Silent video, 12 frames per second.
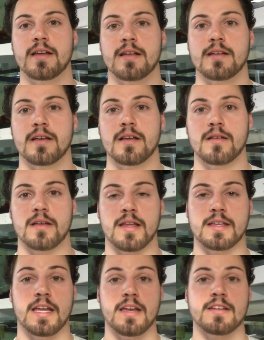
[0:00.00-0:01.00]
to
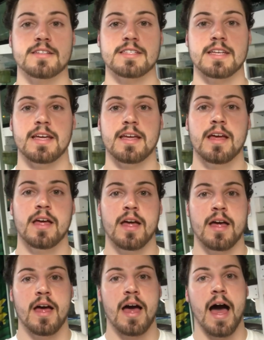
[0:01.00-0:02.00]
continuously
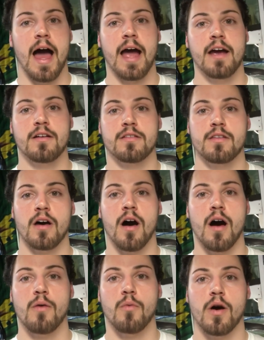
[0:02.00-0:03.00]
higher the
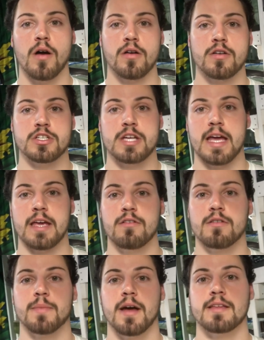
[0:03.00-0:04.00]
hot water, check it
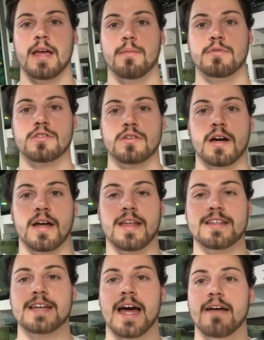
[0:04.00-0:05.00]
with my temperature gun.
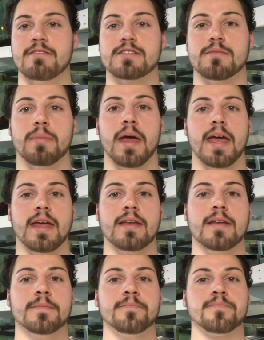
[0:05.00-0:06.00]
It's kind of just a pain,
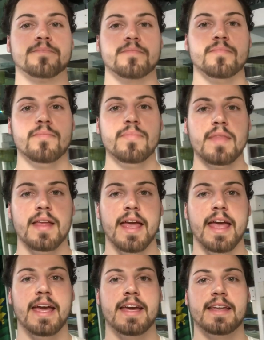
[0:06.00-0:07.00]

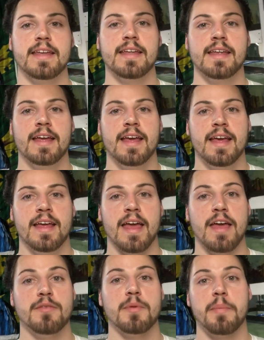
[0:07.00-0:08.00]
and
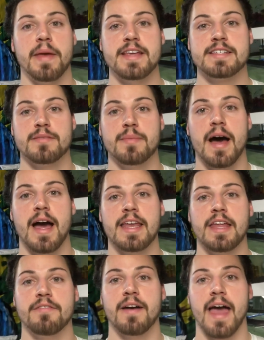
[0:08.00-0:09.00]
it'd be peace of
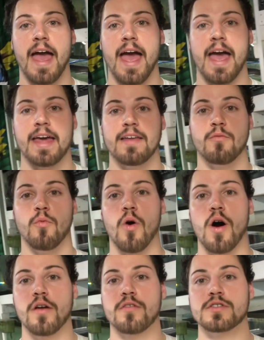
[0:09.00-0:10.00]
mind if I had
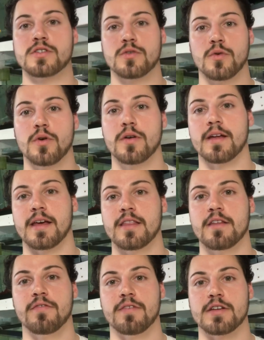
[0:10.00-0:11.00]
water stored
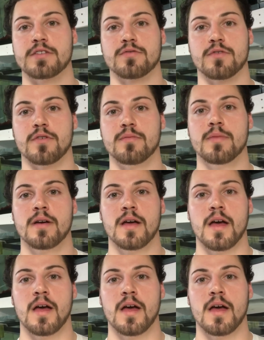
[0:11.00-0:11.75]
in the fish room